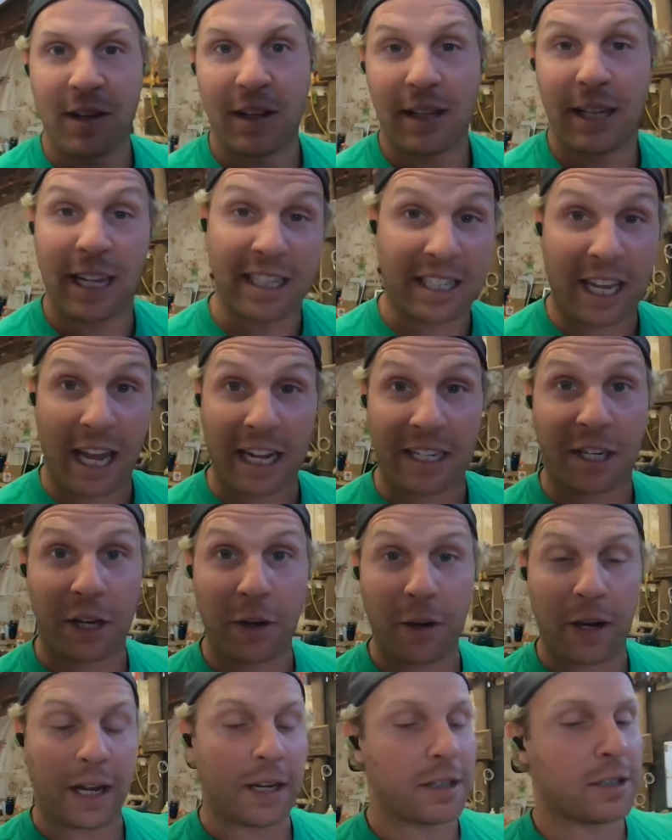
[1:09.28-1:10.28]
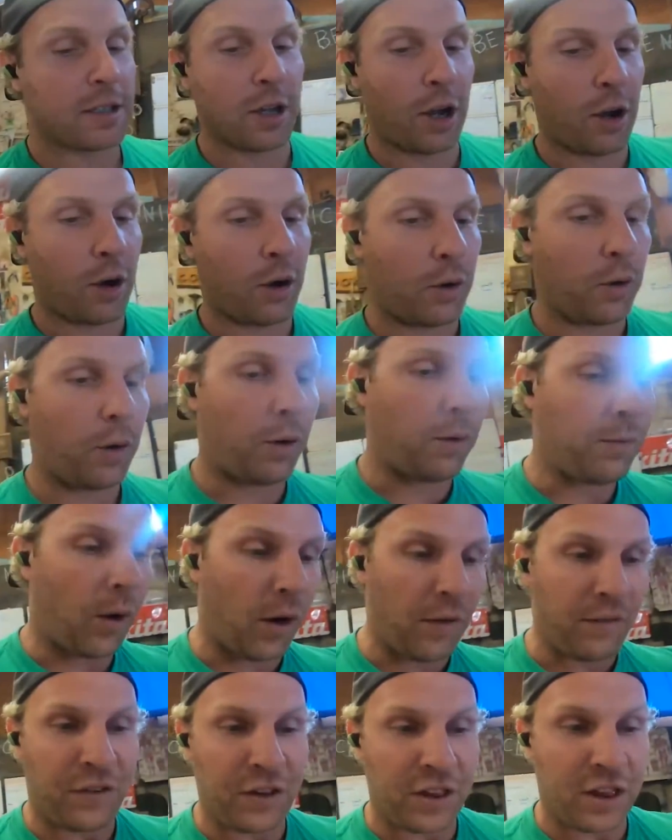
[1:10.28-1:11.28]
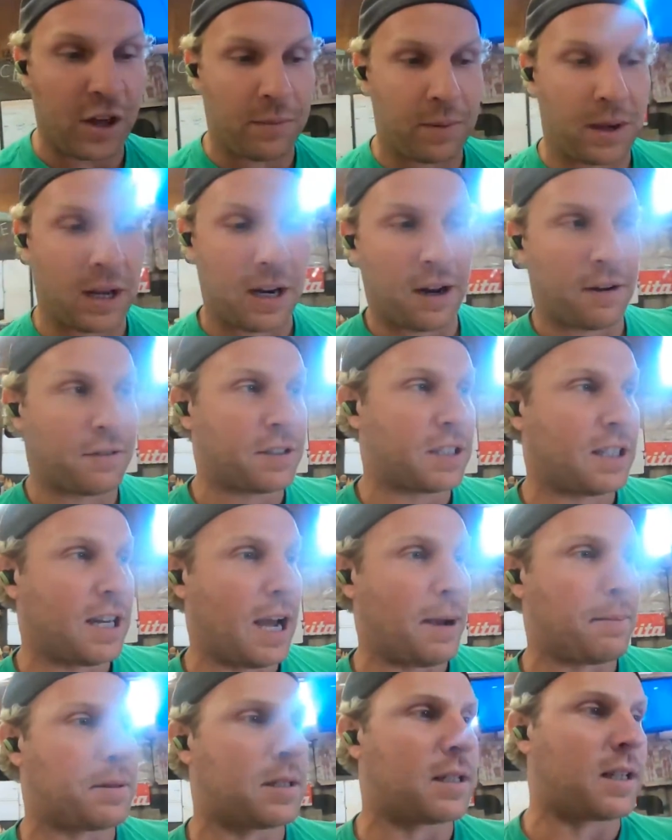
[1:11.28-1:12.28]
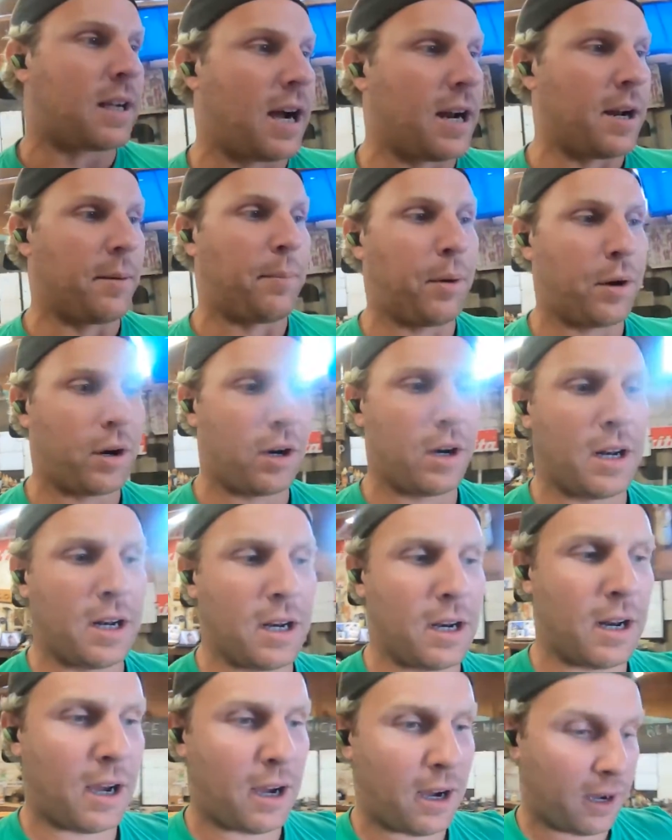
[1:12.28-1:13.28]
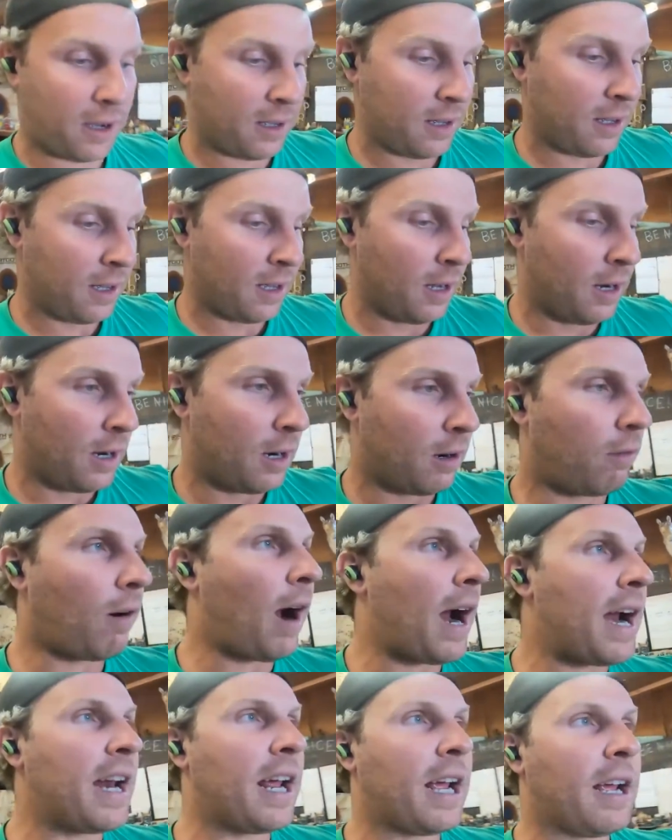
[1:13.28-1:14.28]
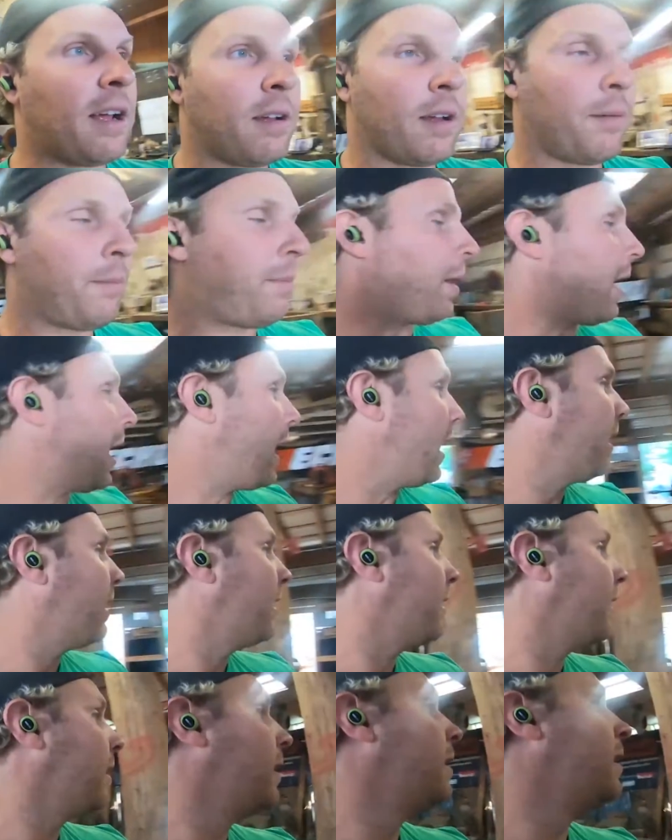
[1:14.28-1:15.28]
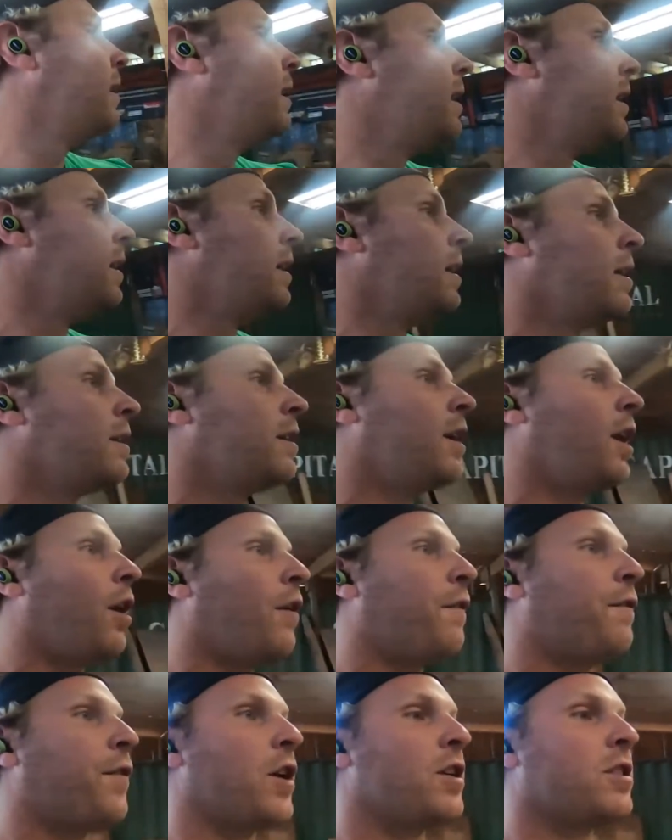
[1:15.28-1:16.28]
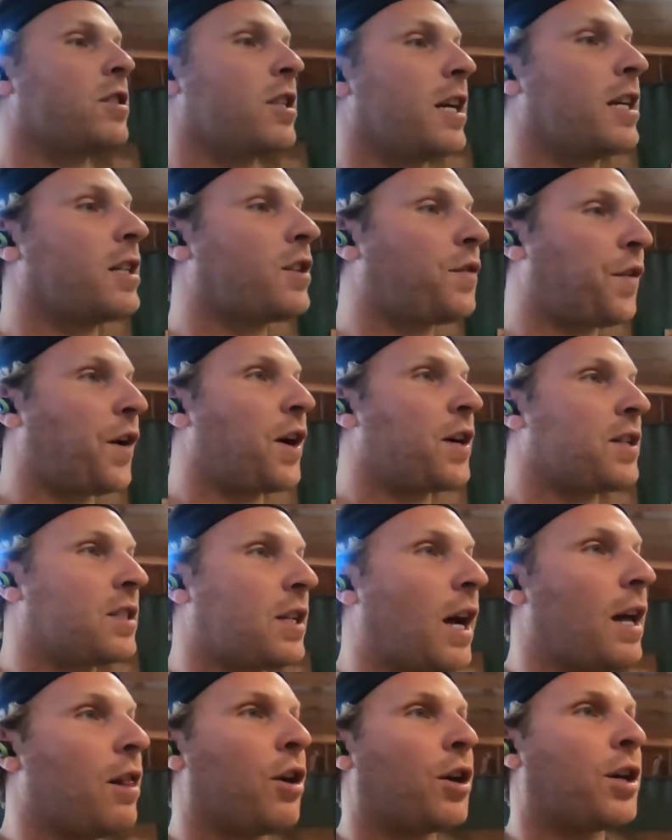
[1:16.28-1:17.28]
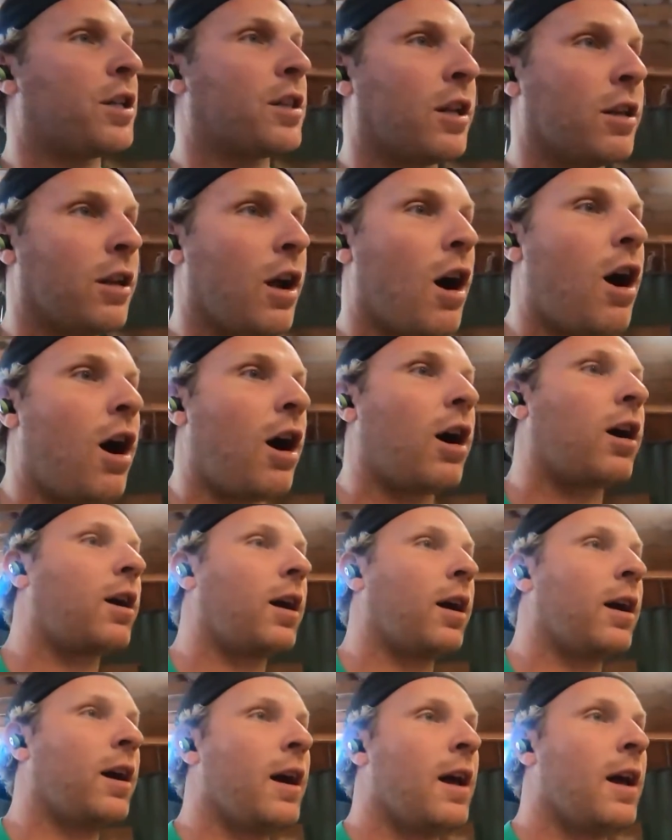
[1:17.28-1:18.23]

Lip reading: let's get to it. So hopefully there'll be enough steps to kind of put it in writing, but you know, first things first, I look at the log.